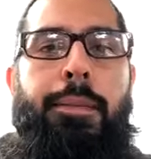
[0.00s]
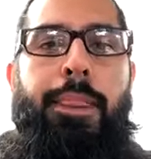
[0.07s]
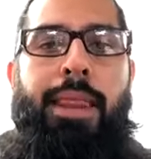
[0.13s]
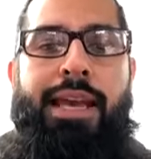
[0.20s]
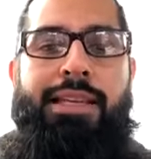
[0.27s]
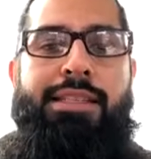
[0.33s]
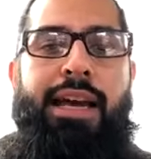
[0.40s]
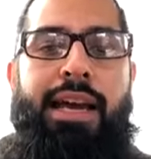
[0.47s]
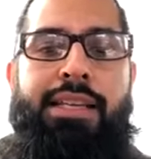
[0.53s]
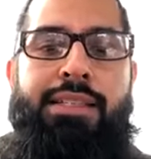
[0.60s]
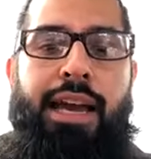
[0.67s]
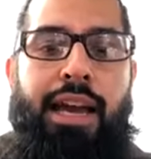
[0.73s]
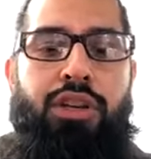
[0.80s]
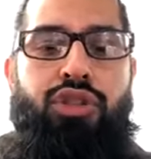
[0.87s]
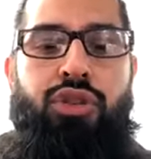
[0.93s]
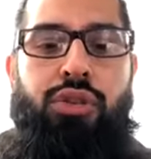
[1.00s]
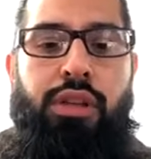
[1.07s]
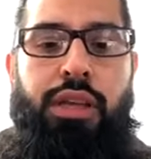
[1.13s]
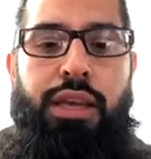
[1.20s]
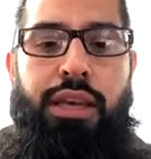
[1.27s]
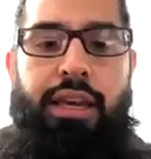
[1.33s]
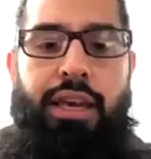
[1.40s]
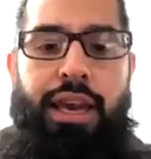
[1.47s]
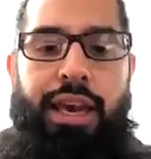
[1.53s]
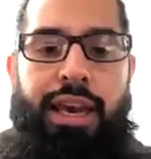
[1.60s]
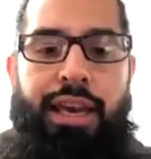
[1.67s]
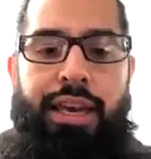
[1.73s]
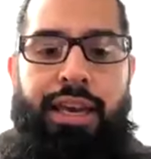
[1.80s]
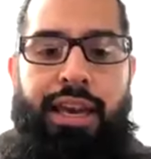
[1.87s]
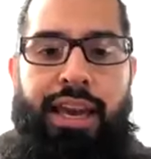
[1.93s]
is that it's actually
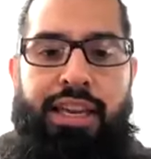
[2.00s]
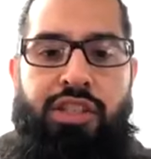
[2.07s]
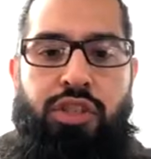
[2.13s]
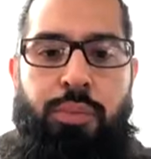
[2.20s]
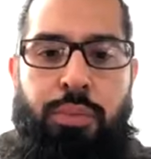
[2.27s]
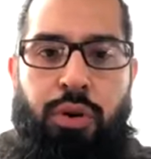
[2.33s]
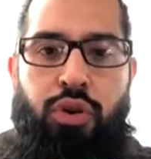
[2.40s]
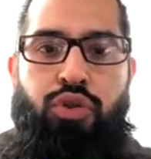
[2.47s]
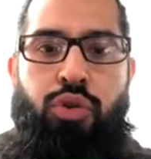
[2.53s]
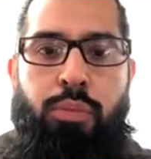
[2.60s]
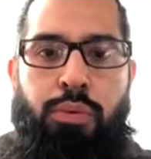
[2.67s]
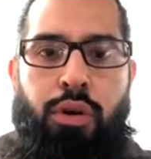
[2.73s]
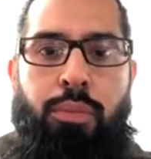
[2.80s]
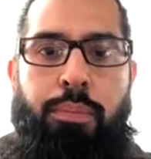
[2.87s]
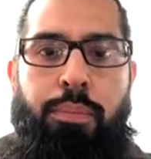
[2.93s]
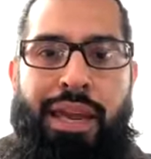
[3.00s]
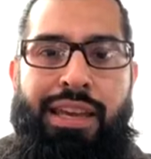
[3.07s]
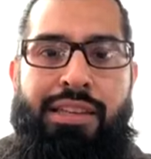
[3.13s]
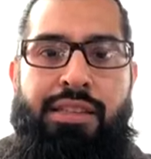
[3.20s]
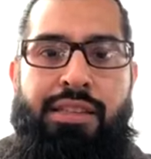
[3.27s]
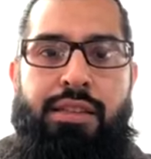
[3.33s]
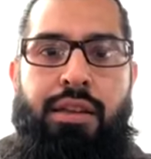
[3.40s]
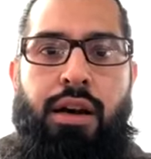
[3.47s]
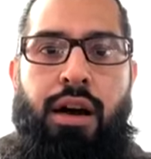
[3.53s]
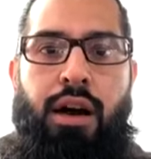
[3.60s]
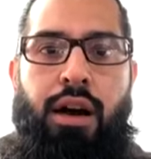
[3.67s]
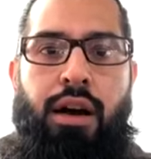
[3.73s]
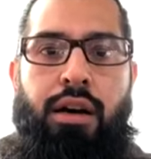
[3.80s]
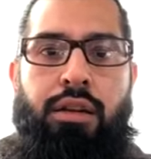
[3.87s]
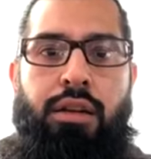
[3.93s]
a, a spiritual book based
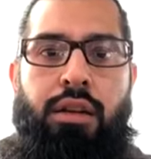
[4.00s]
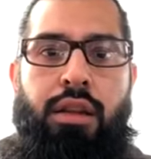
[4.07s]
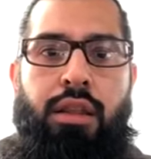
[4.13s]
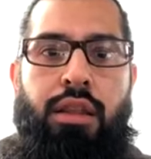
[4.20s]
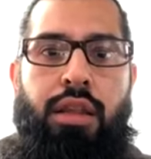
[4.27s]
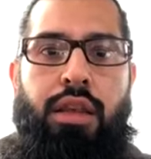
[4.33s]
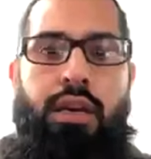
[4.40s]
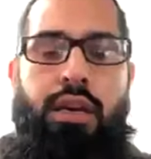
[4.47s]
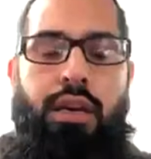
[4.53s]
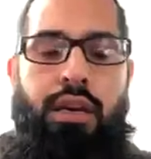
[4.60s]
on the